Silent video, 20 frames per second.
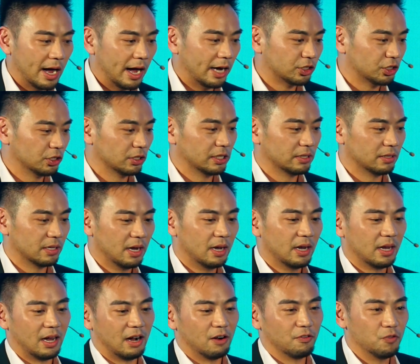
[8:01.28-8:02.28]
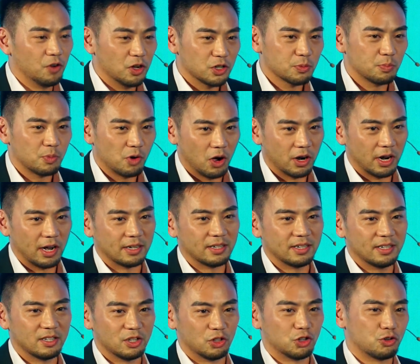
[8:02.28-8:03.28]
Actually, our first product
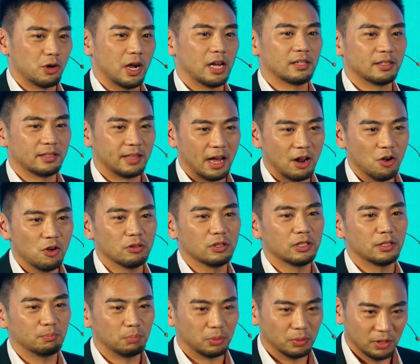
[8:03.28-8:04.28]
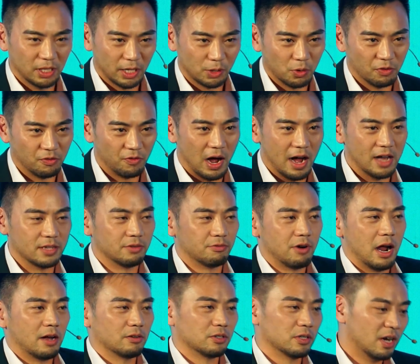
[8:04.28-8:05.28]
is a trailer that only liquefies
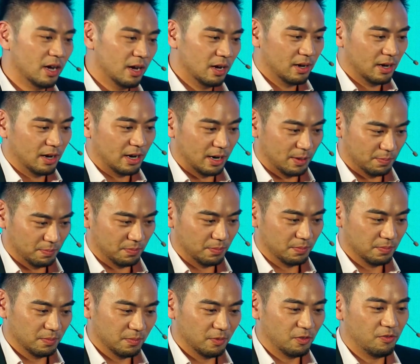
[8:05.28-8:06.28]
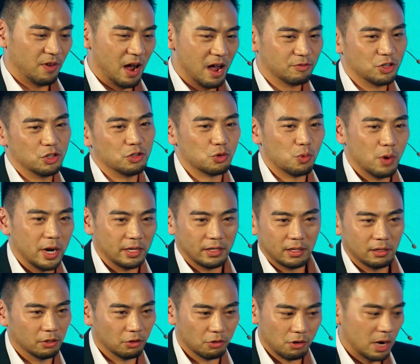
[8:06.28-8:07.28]
around 5 to 20
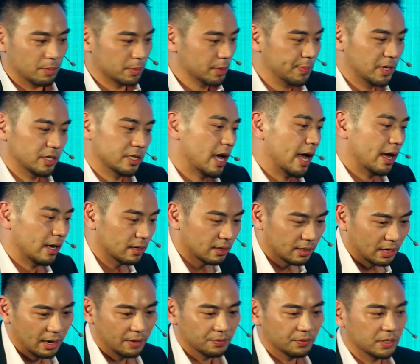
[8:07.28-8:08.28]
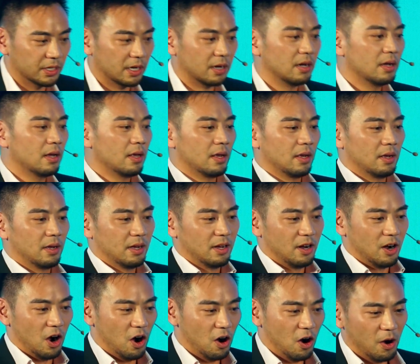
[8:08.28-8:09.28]
kilograms per day. And
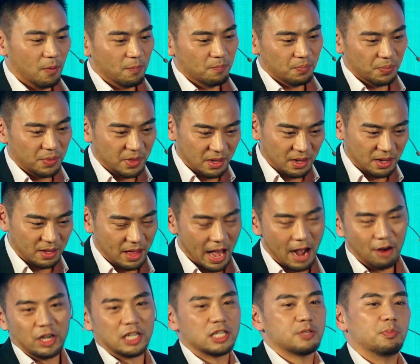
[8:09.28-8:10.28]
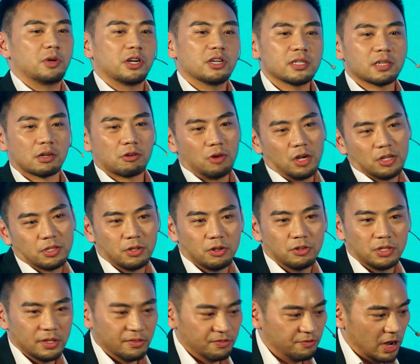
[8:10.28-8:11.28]
our experience across
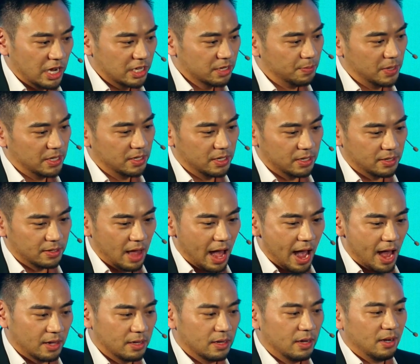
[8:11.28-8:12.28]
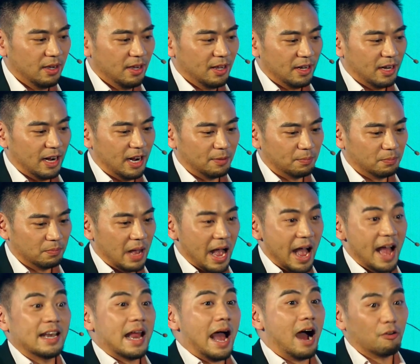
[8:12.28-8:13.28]
those investments is that,
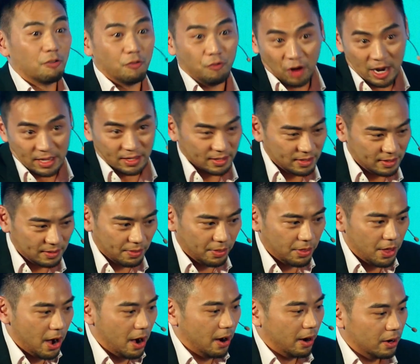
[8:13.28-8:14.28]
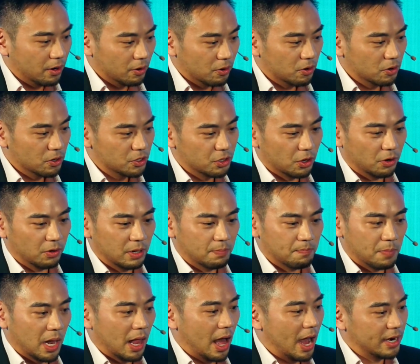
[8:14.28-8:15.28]
and our friends there also in
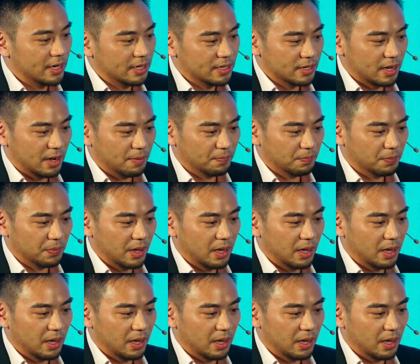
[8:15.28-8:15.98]
Ballard, is a